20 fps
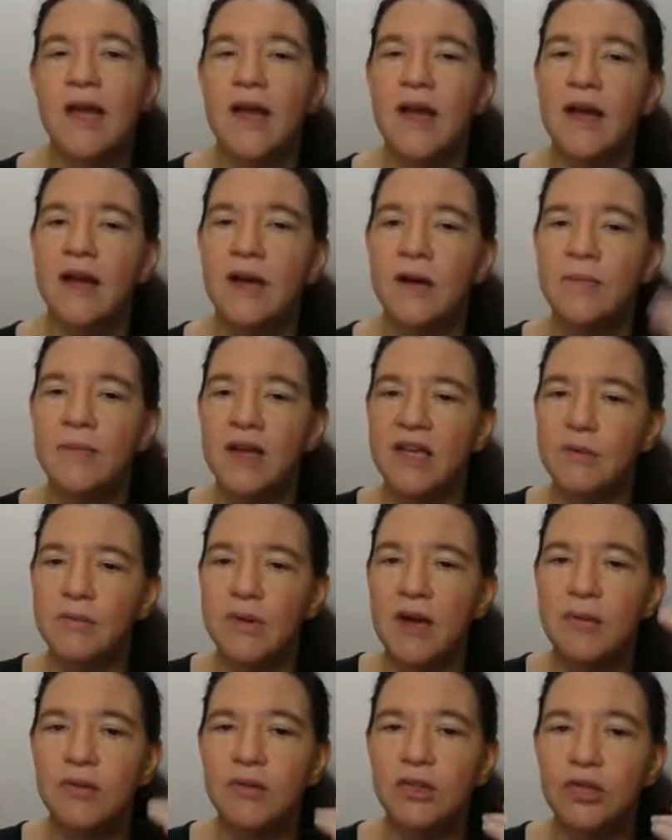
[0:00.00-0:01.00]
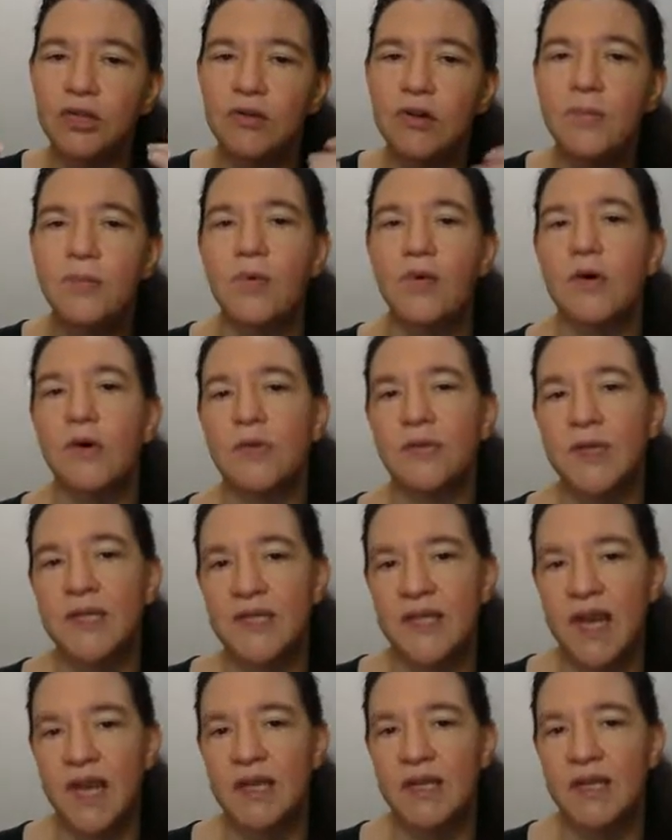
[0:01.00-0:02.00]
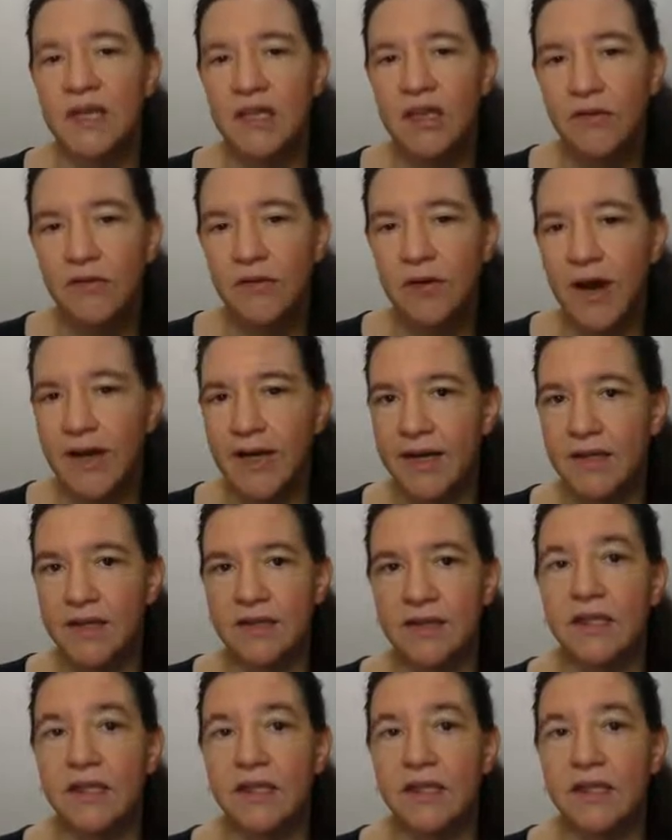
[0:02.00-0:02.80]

has published a report with 10 key findings.